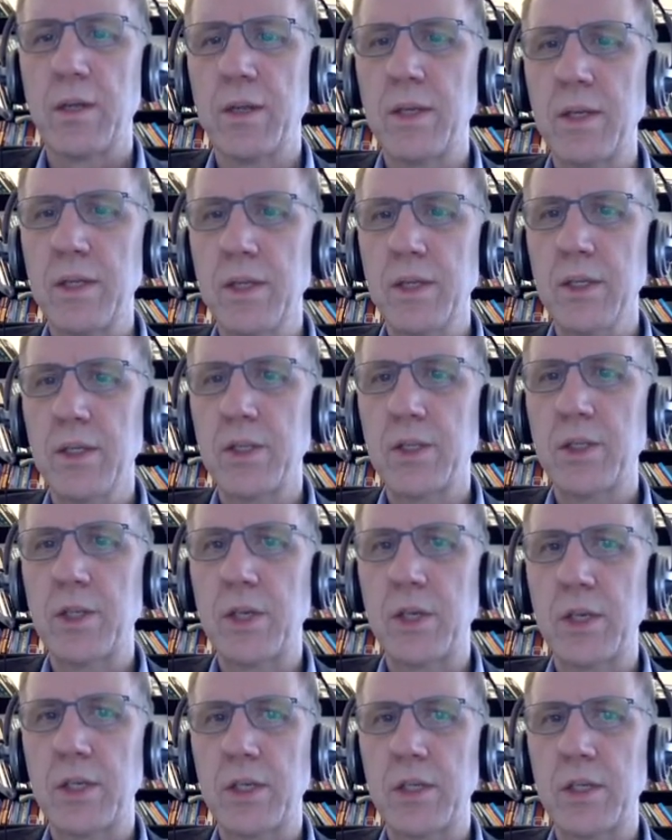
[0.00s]
this is
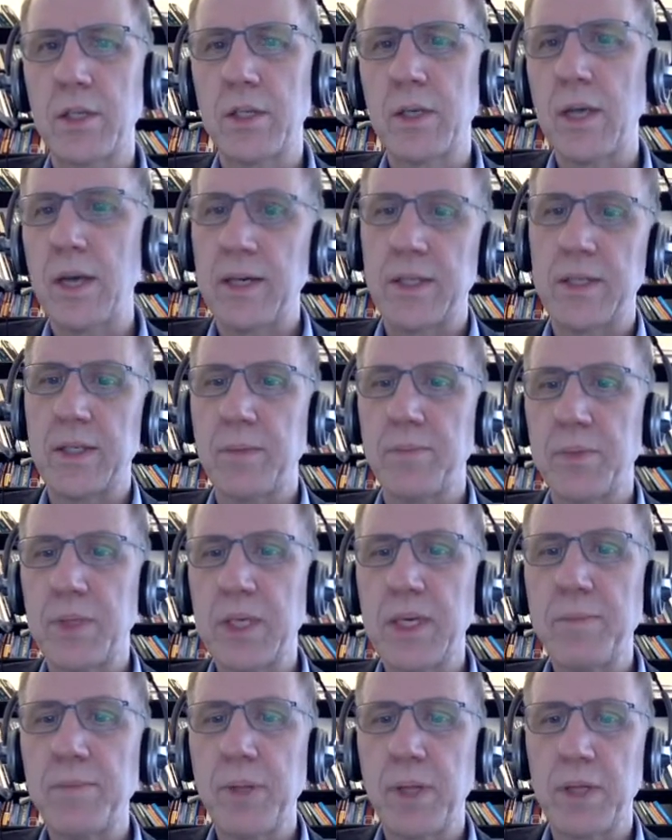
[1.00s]
just S sub
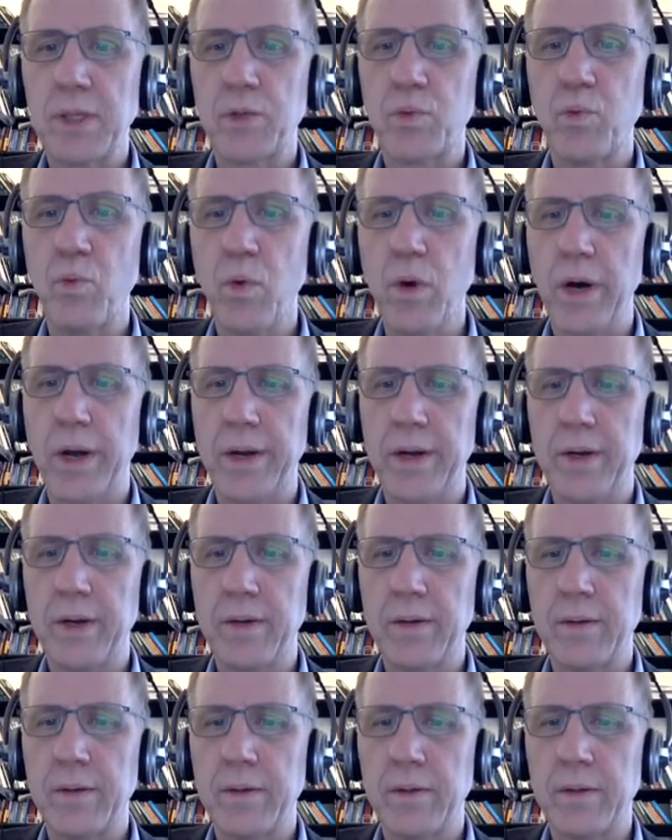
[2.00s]
t plus 1.
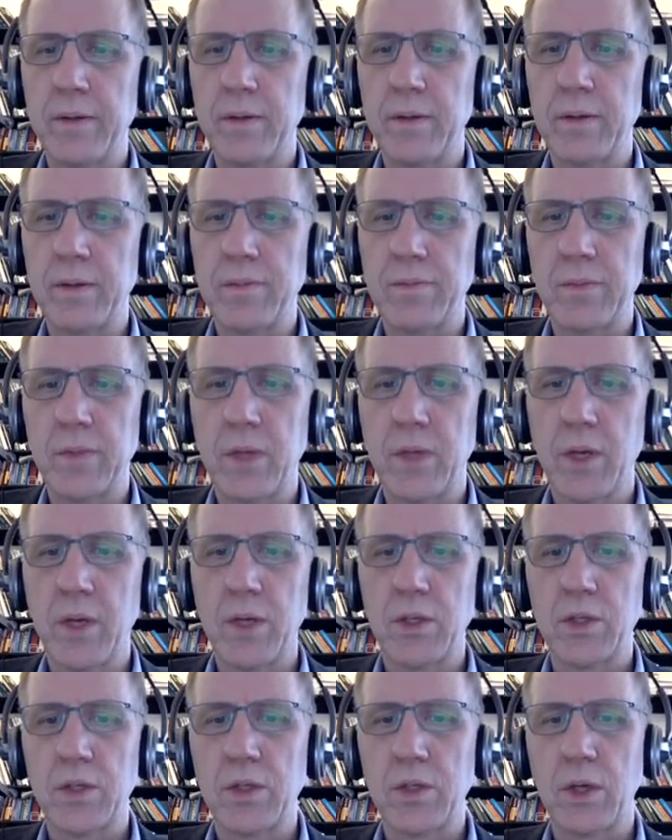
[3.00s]

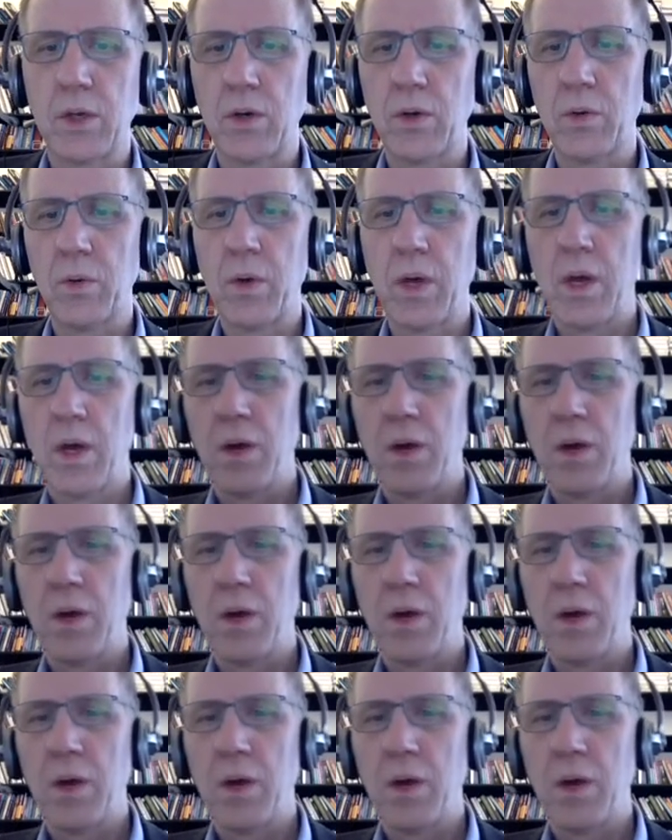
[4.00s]
So